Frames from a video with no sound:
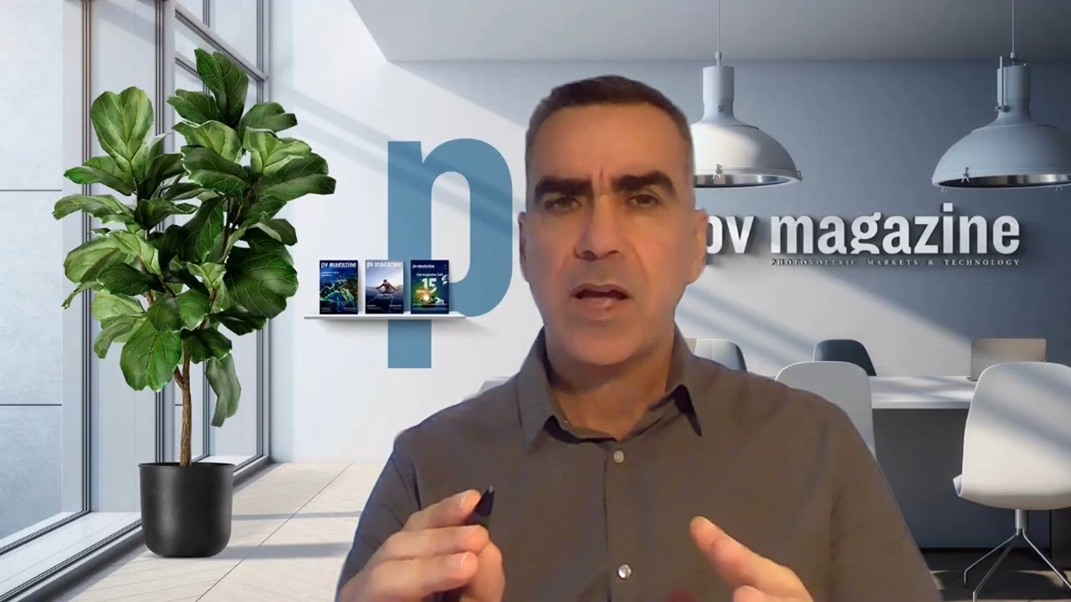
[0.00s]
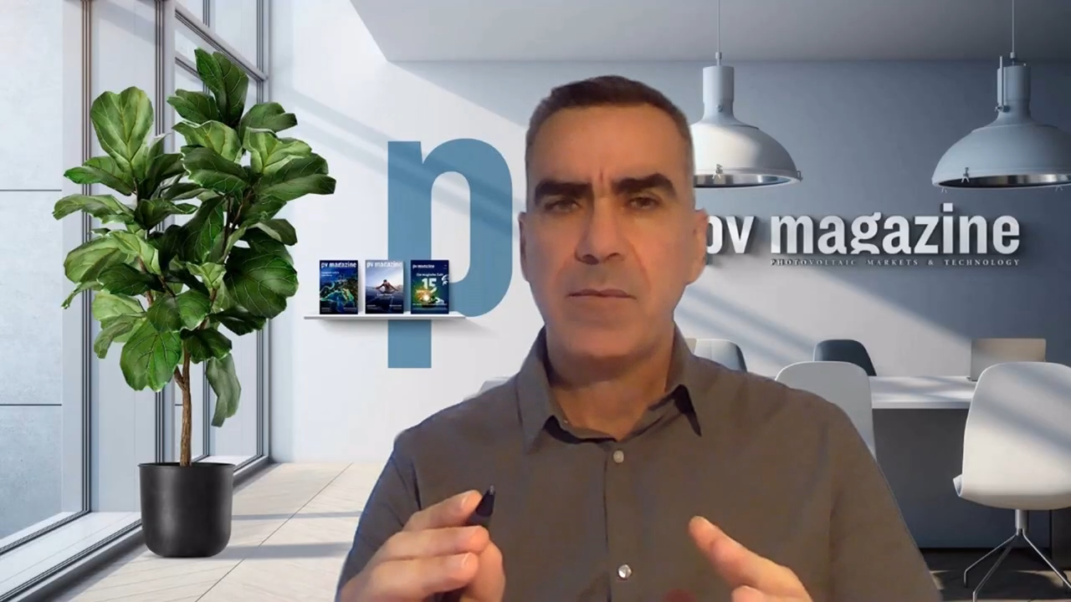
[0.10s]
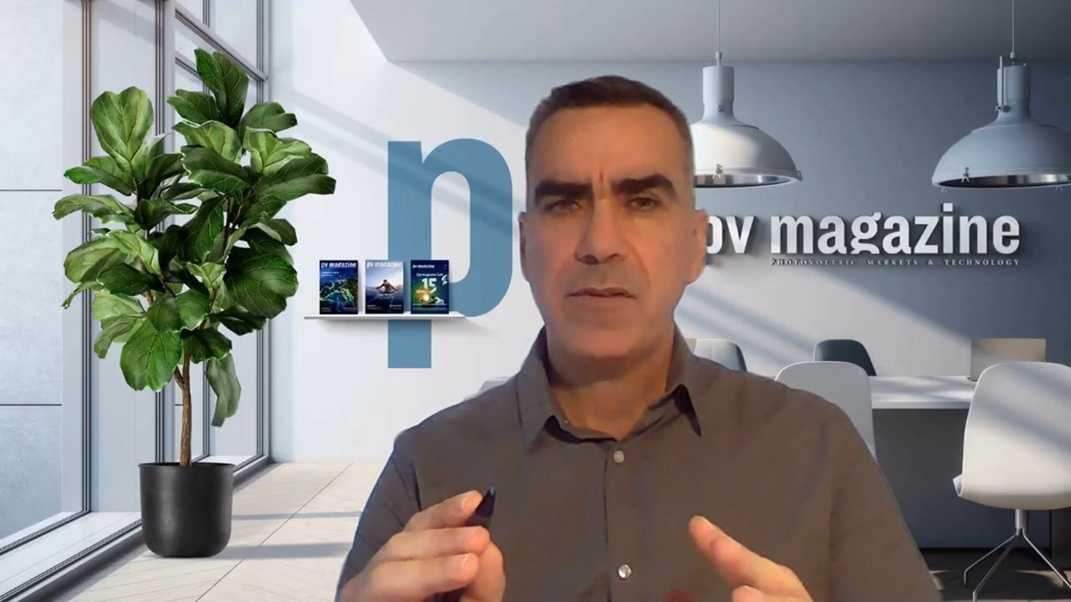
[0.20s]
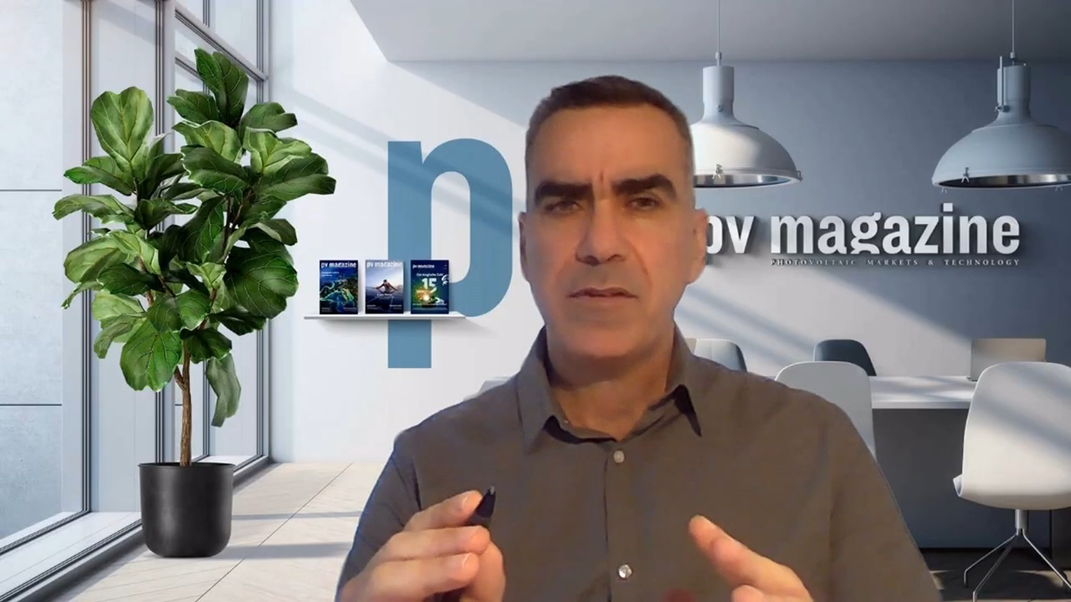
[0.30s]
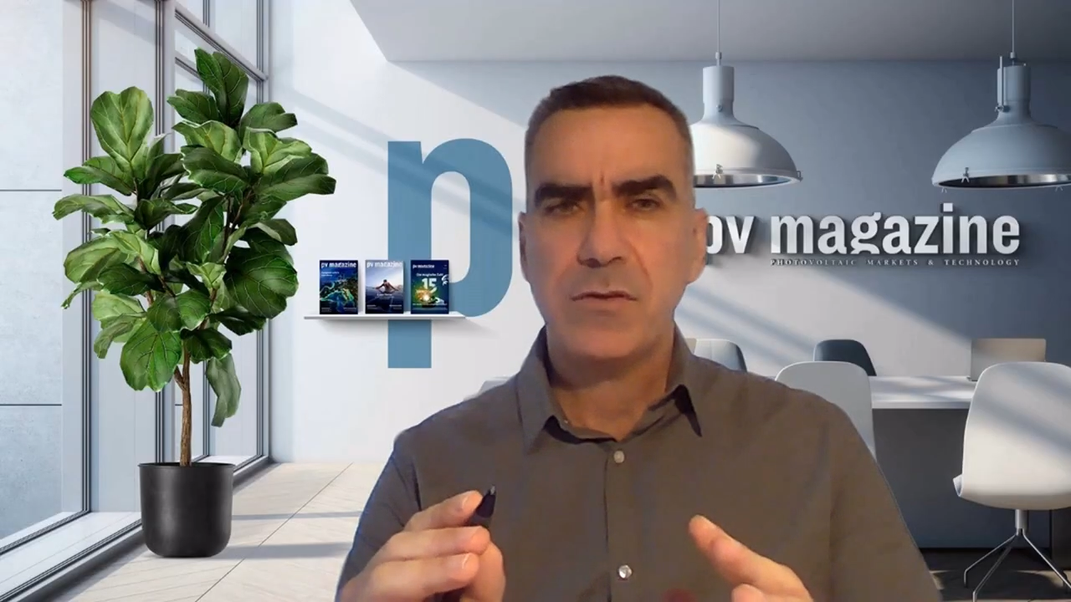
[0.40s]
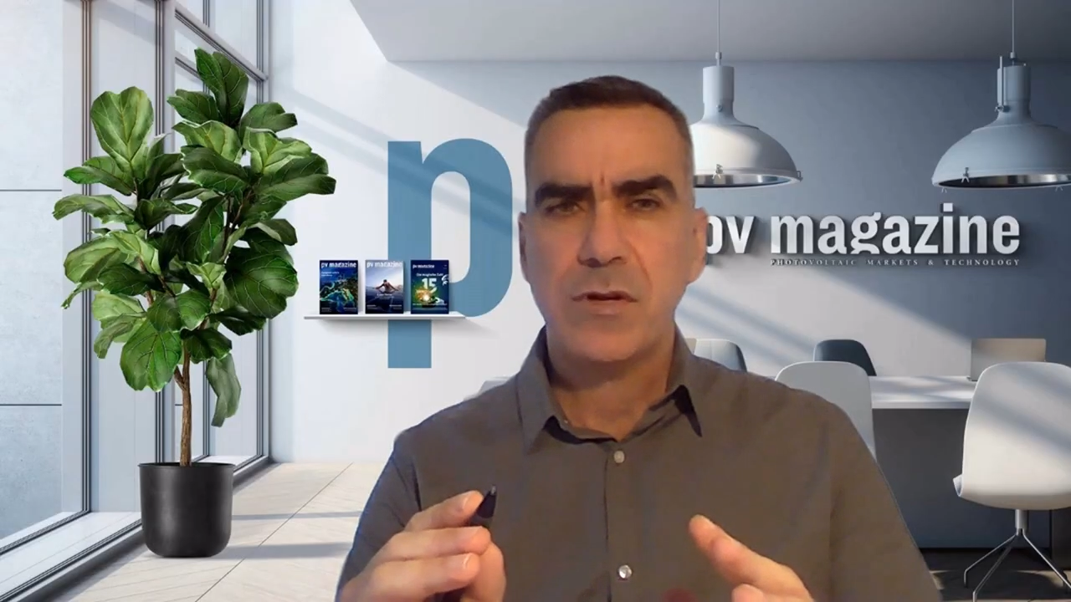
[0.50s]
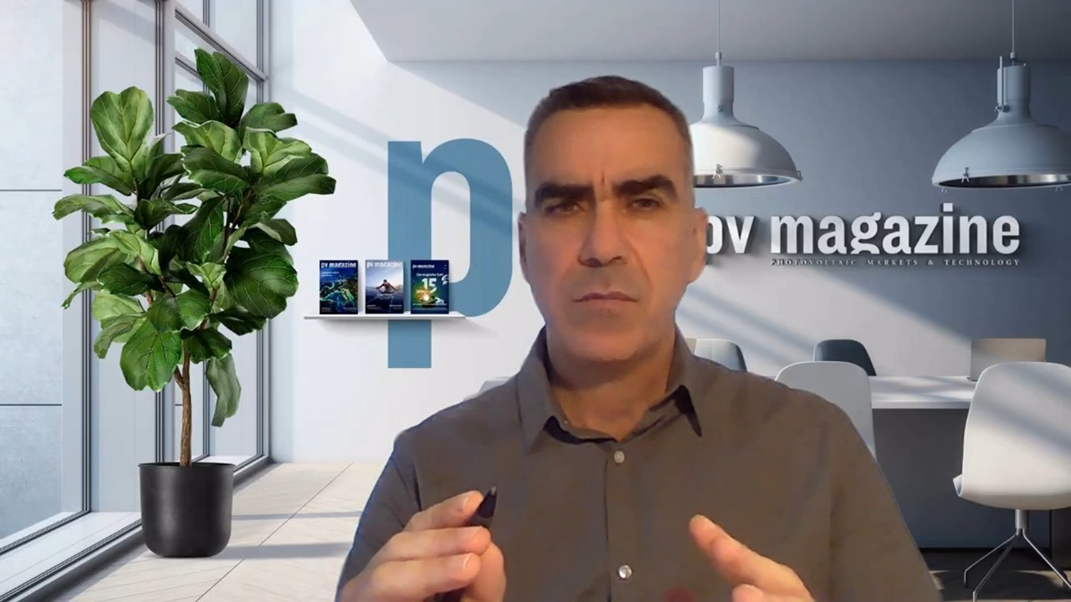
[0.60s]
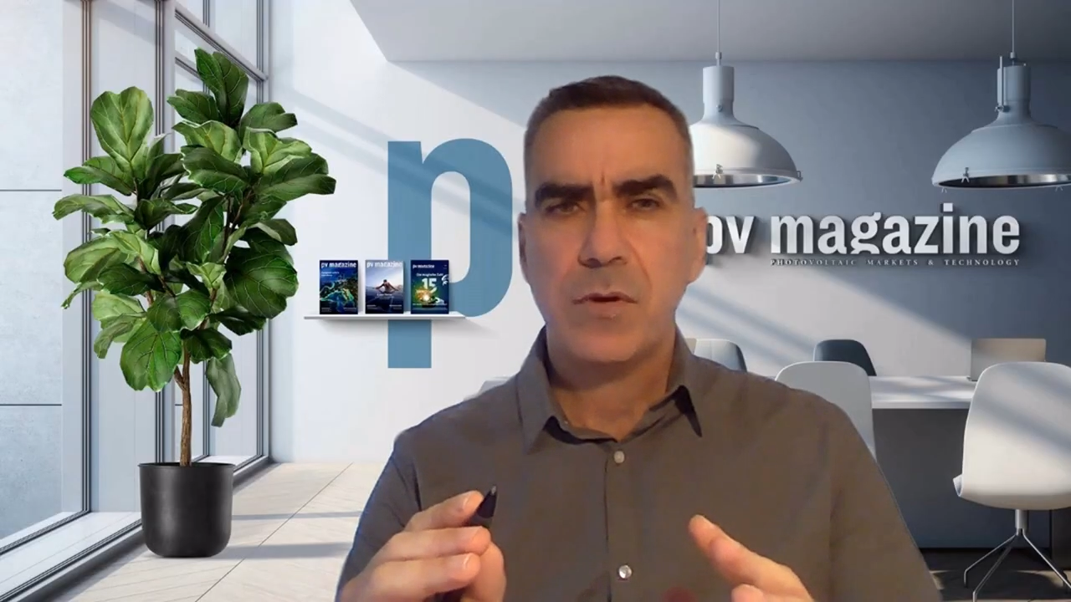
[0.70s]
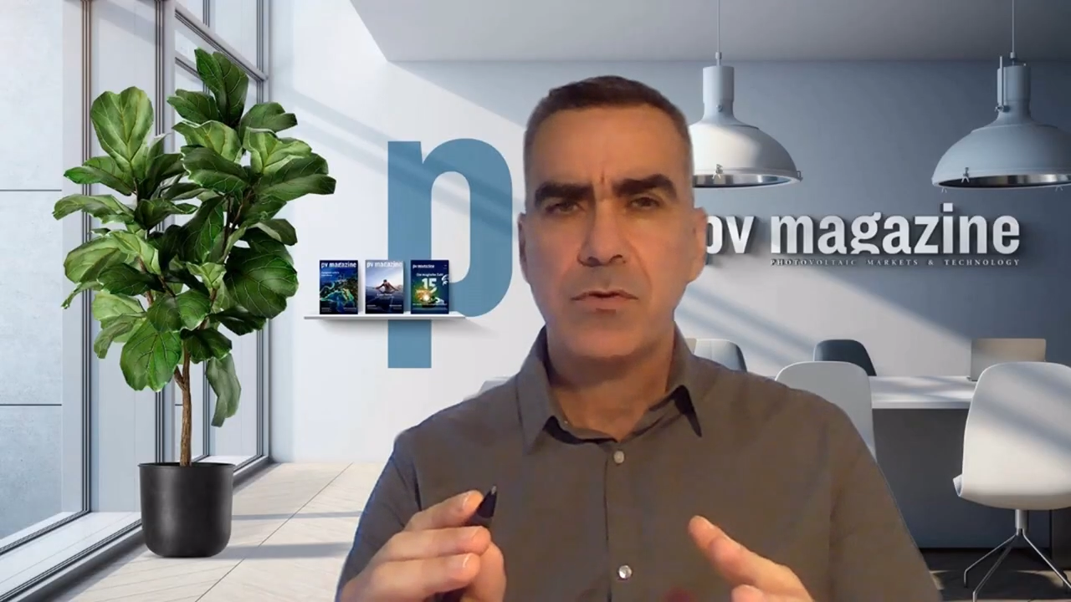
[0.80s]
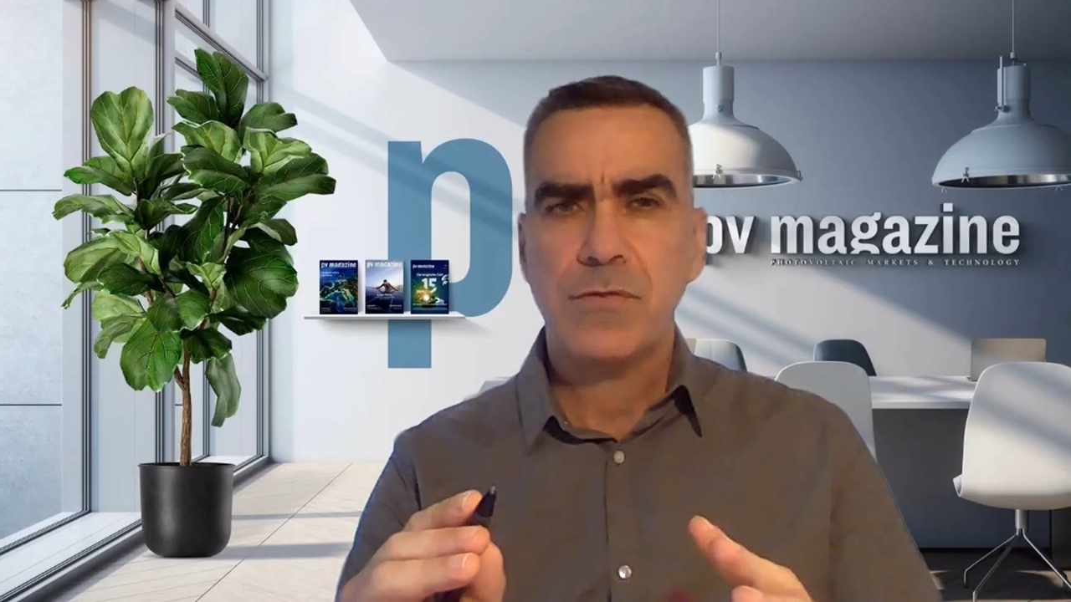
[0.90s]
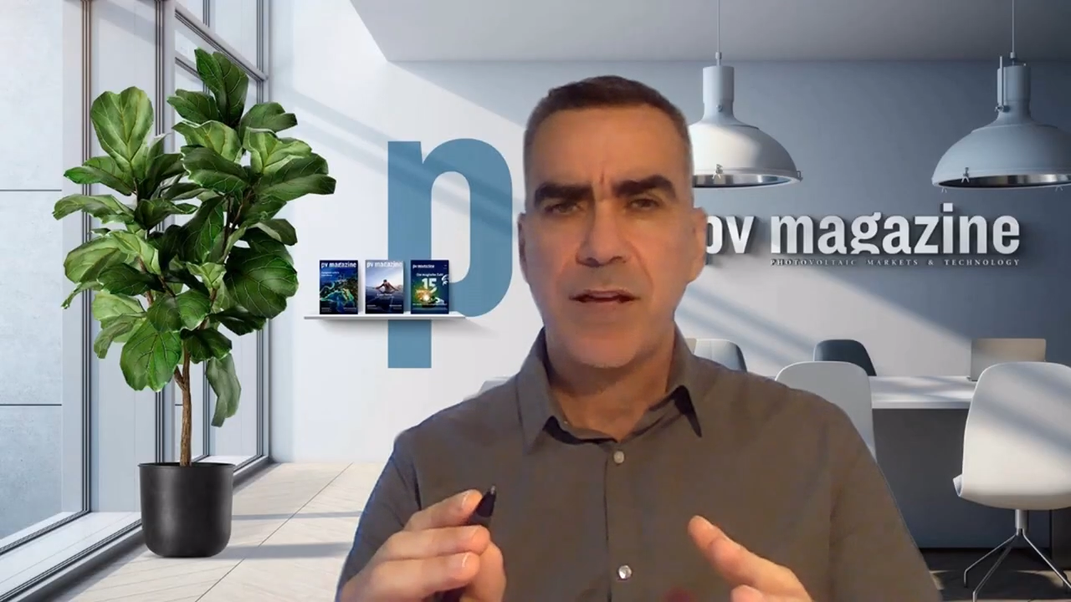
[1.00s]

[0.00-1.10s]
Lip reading: IBC solar module